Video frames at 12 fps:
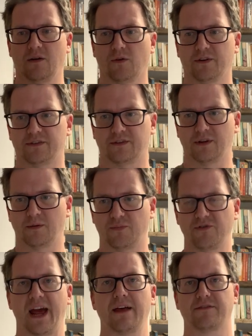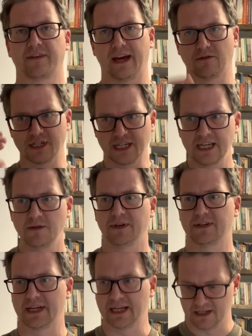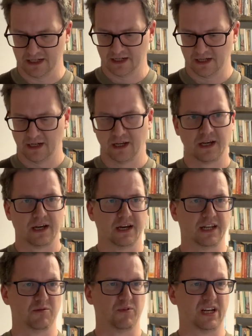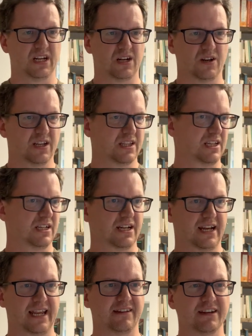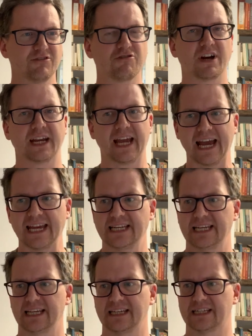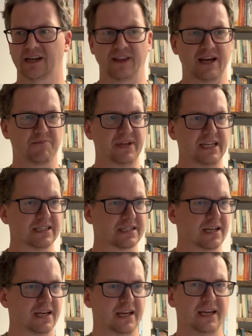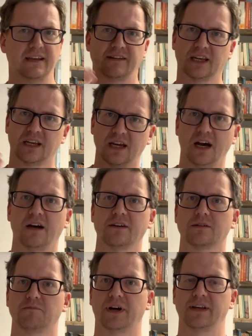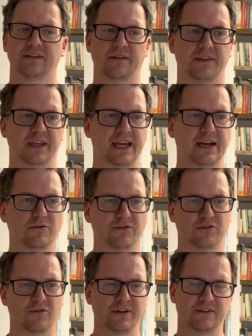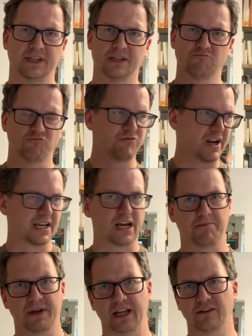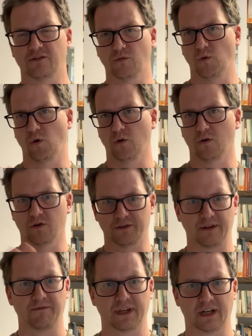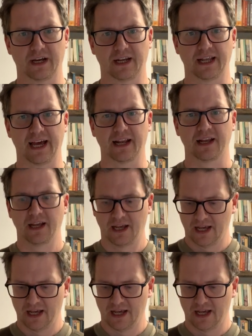What's the breadth? How deep is it? And then we could look at things like, is it truncated? So that means, is it cut by something else, or is it running up against a wall or something like that?